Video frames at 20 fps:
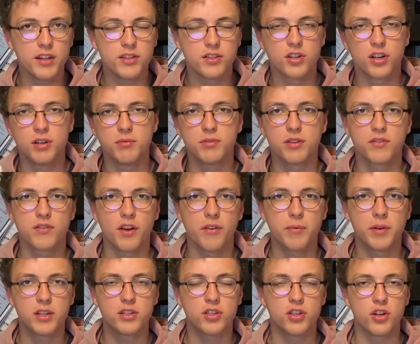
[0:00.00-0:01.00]
in terms of
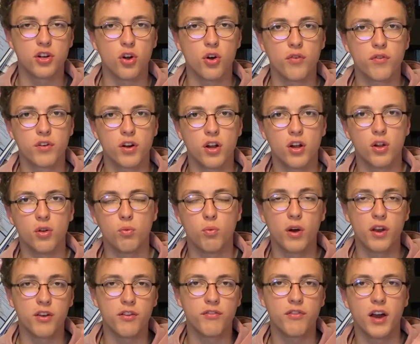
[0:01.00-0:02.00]
coming to your overall
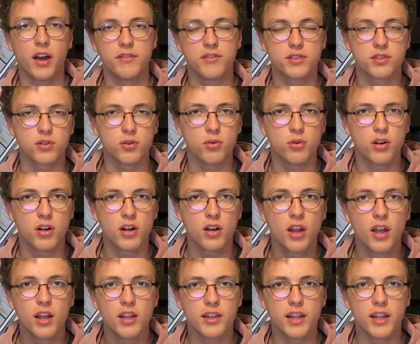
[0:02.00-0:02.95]
1 to 5 score,